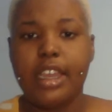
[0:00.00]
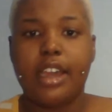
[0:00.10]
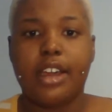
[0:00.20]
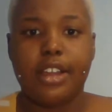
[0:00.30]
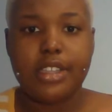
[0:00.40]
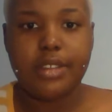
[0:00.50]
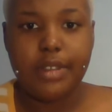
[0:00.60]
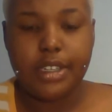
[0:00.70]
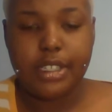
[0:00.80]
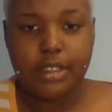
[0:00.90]
I also
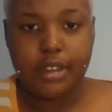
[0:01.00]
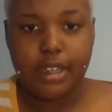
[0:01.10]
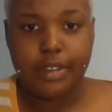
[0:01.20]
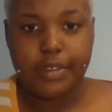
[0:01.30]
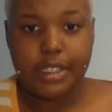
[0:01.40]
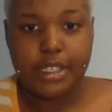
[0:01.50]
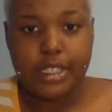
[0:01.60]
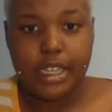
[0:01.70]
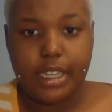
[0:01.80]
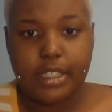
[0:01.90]
want to start off and
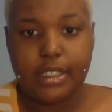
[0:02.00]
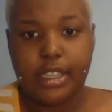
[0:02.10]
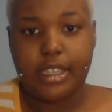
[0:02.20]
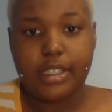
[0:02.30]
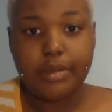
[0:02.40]
say this: